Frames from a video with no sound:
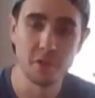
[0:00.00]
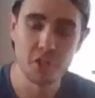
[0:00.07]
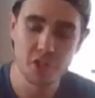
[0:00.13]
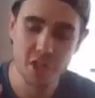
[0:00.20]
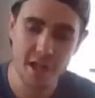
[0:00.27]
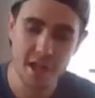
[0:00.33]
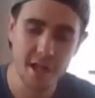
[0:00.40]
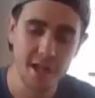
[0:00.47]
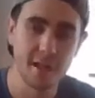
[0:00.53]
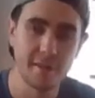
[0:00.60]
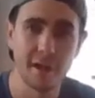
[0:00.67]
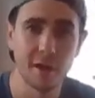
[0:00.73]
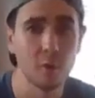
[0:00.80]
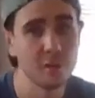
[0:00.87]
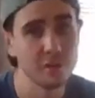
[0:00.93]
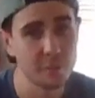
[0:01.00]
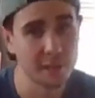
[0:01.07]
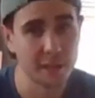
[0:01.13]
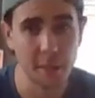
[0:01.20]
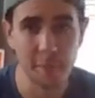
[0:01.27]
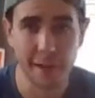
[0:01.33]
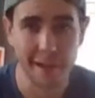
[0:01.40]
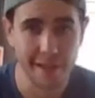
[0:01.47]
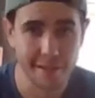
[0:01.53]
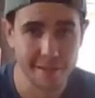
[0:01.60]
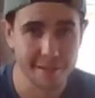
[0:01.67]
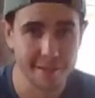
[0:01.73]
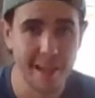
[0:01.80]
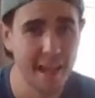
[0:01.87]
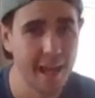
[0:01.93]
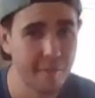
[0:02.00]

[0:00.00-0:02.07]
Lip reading: mache on there, once we get it painted,